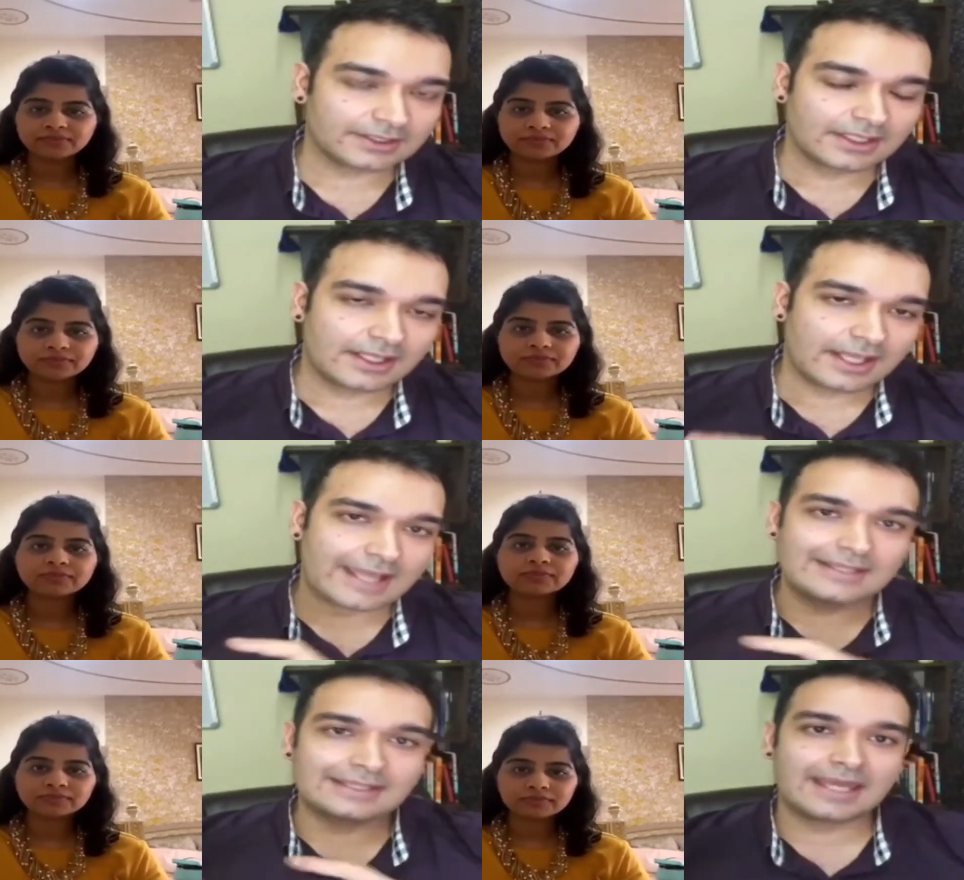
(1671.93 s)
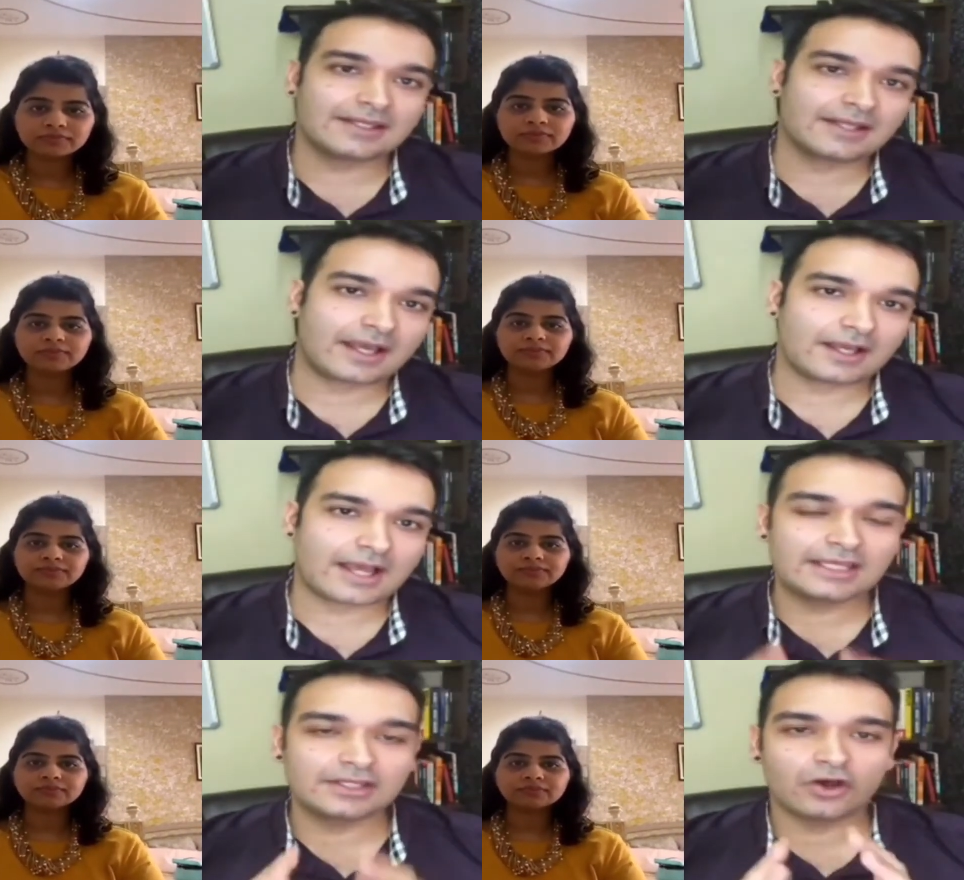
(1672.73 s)
Speaker 1: And then I
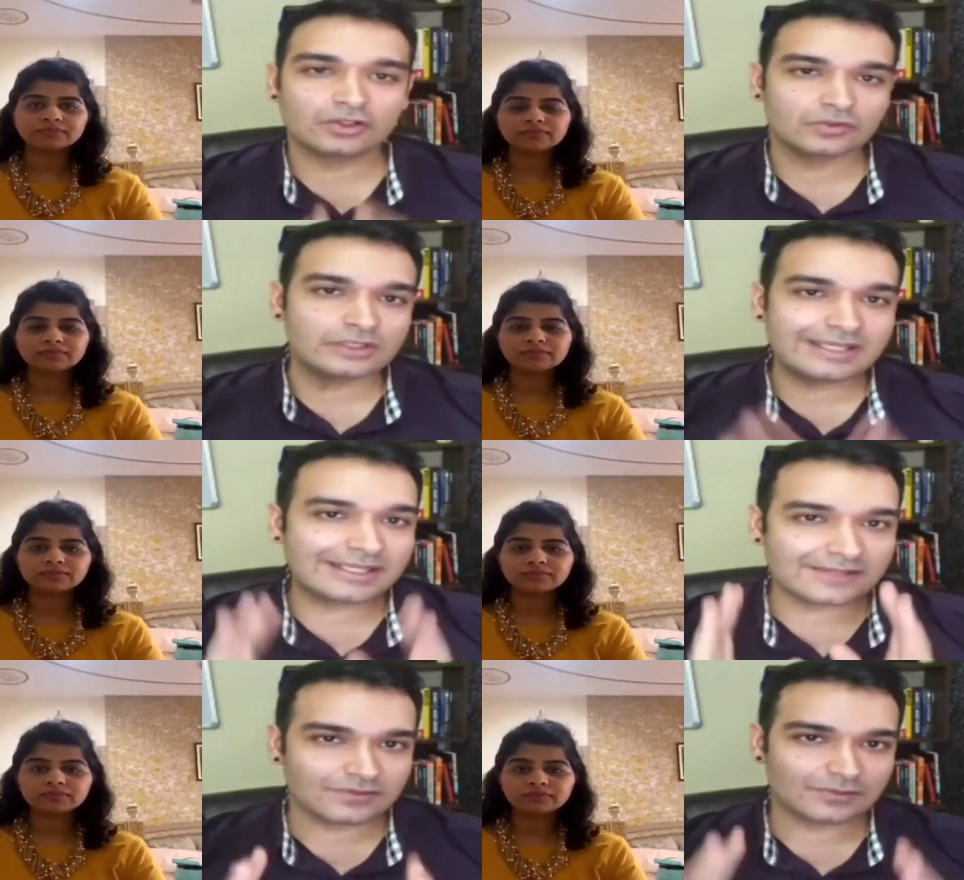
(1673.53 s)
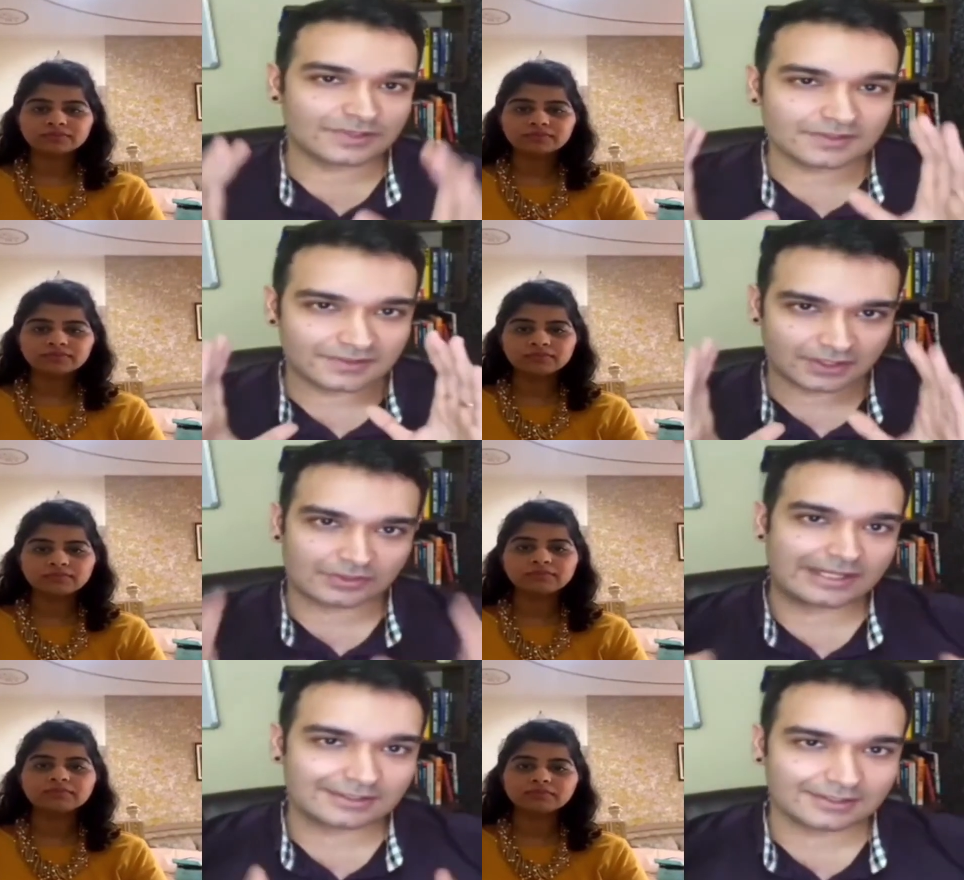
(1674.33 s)
not only give you the
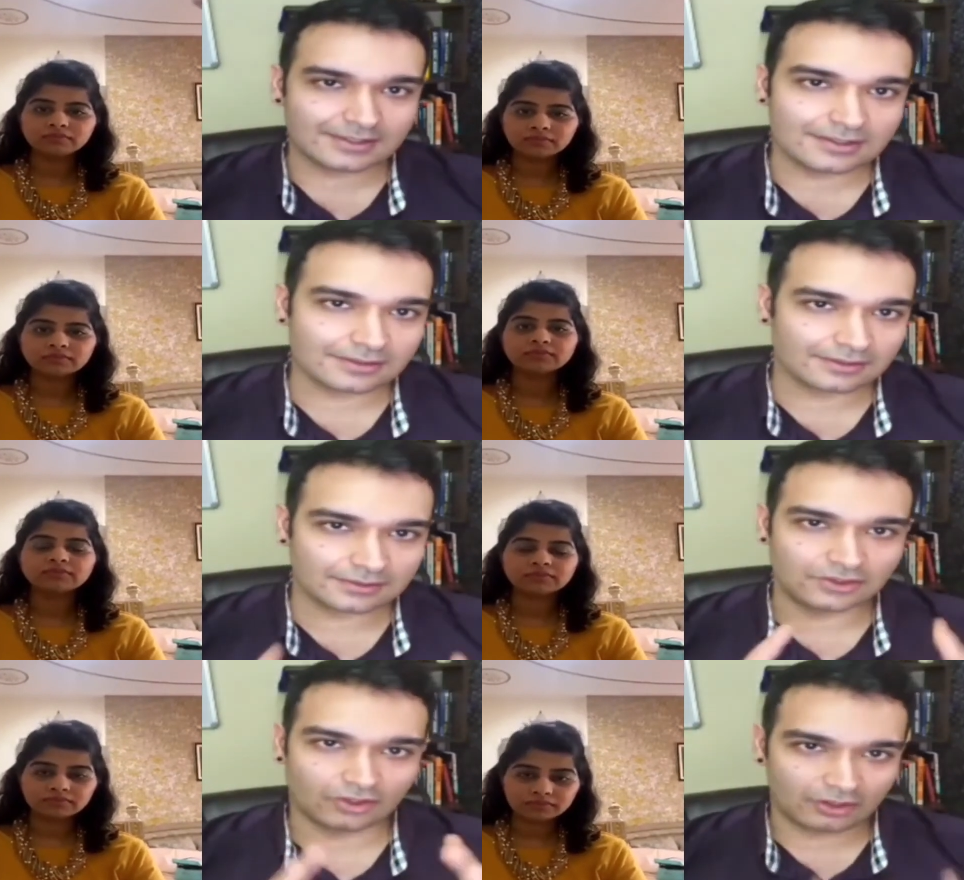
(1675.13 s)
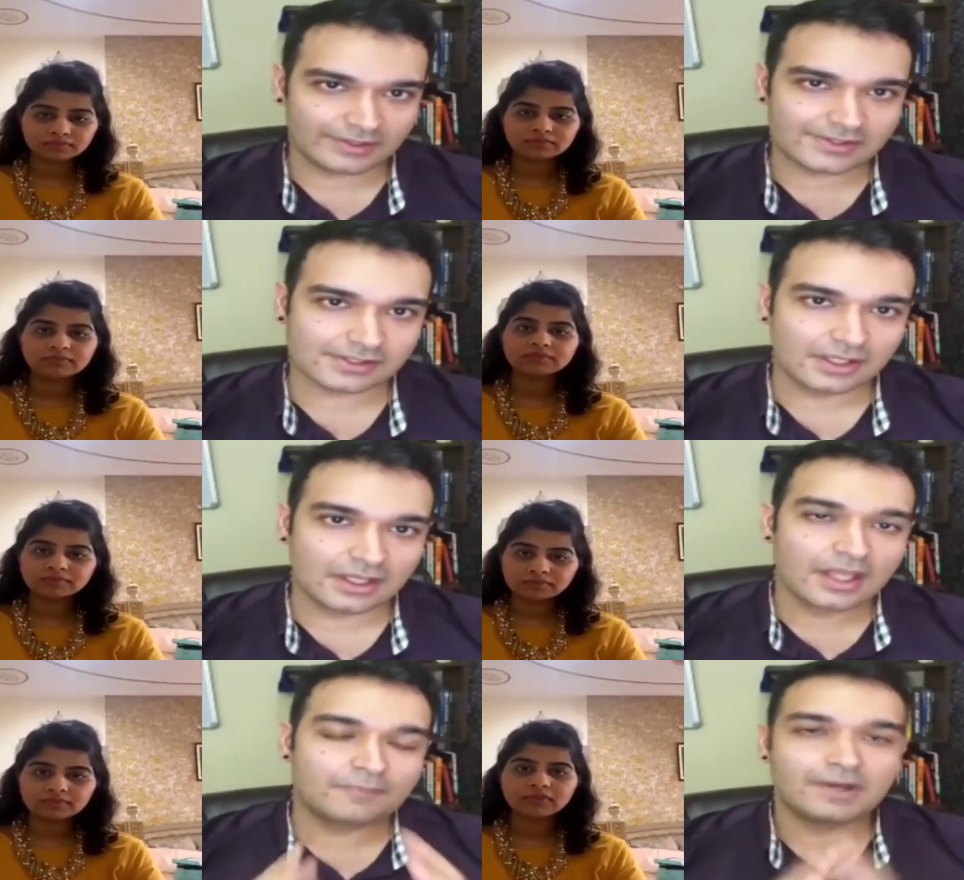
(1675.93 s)
theoretical knowledge,
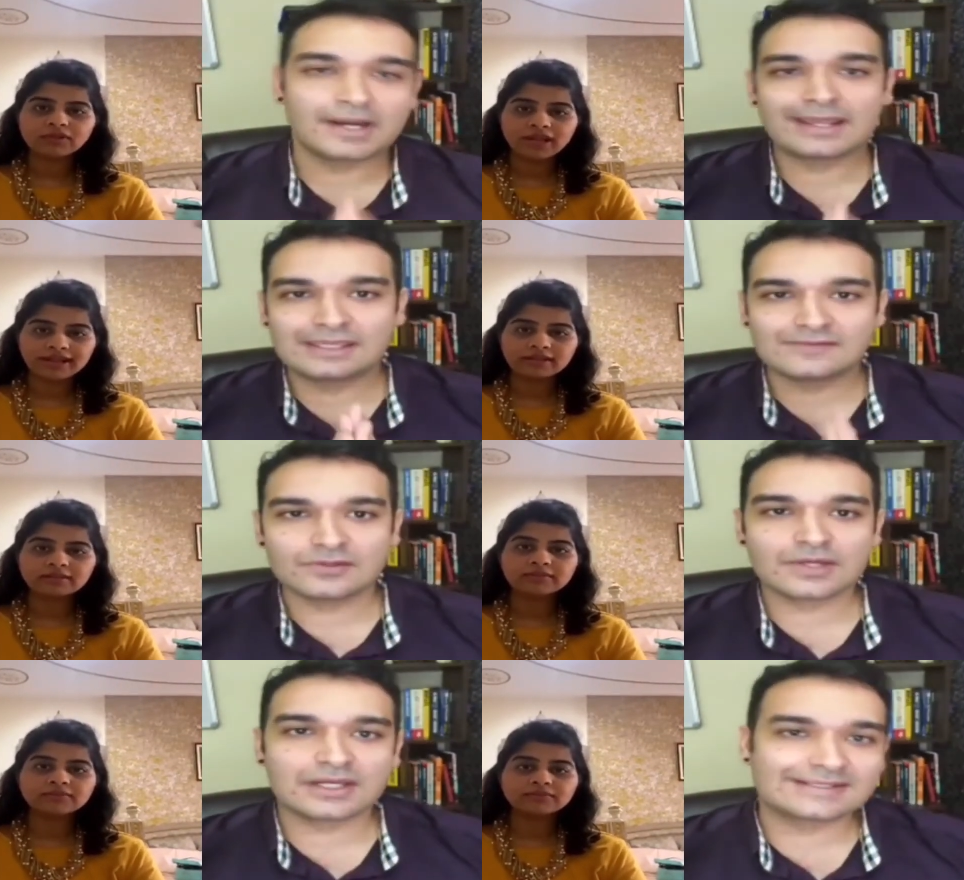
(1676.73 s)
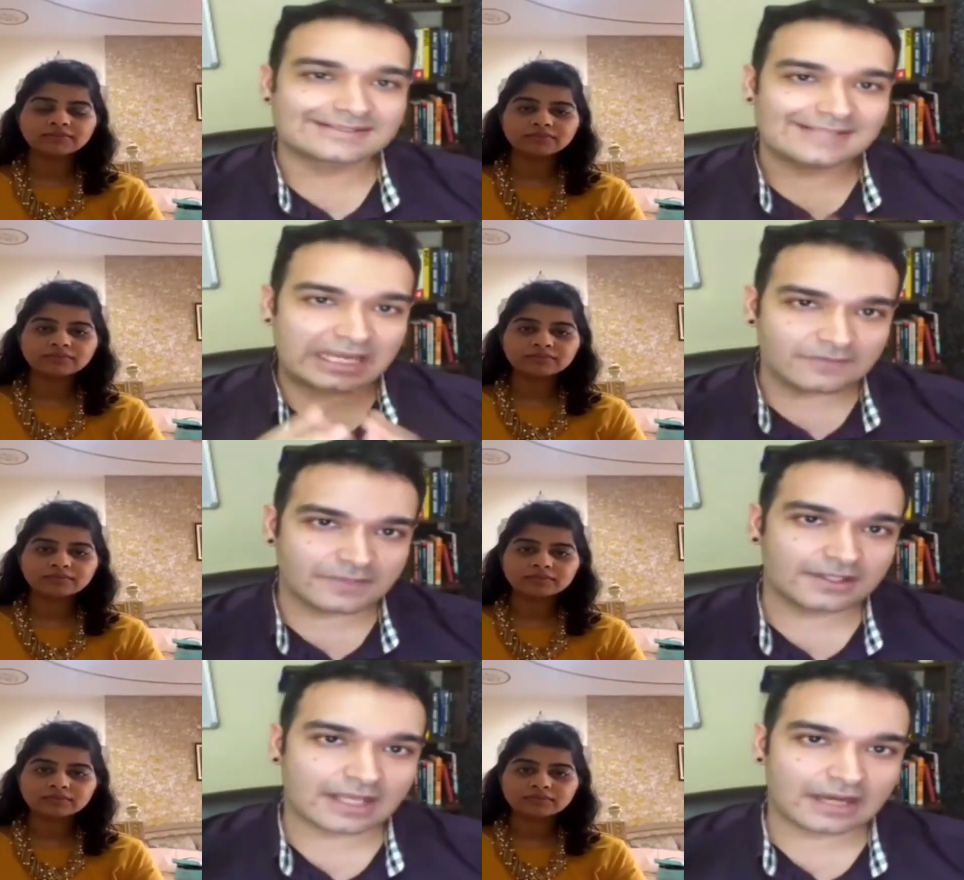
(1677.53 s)
but I right. give you an assignment
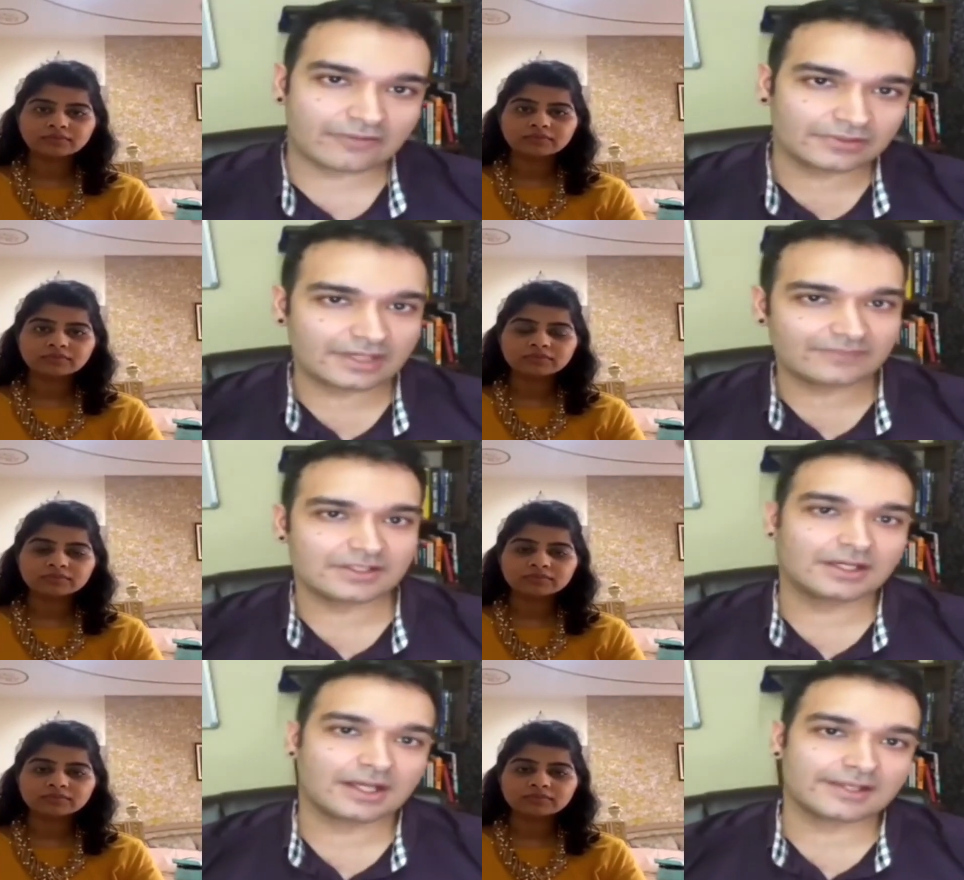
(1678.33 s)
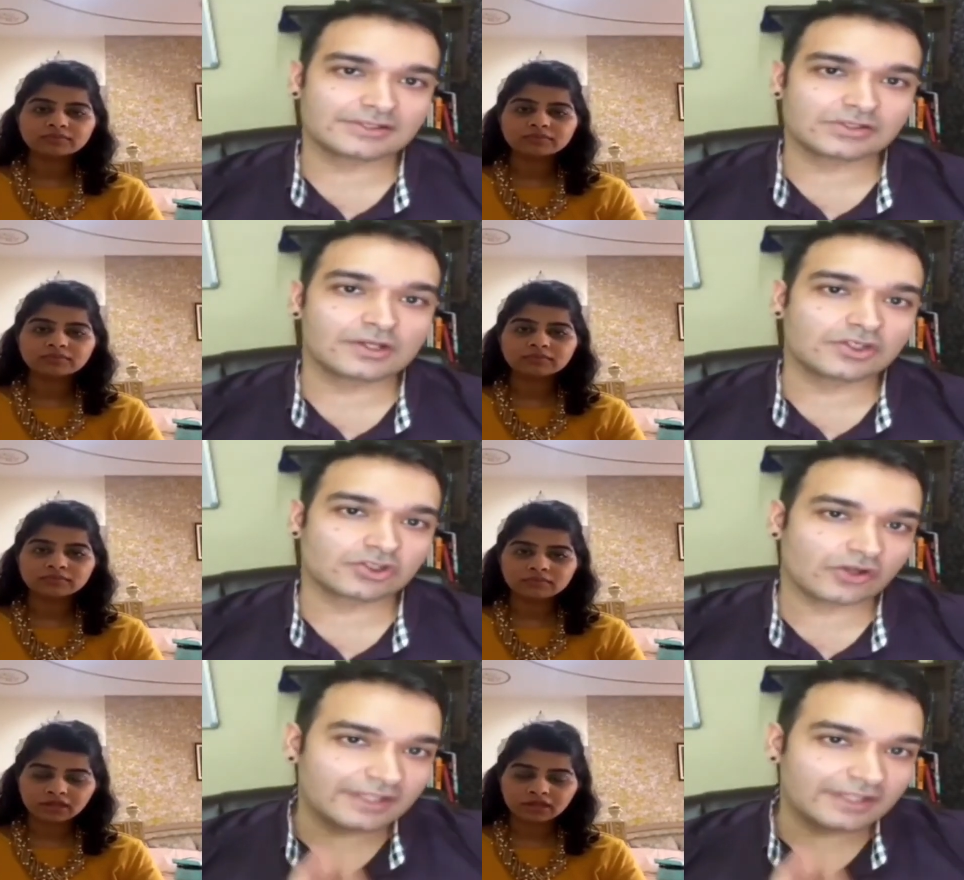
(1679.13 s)
after every class to ensure that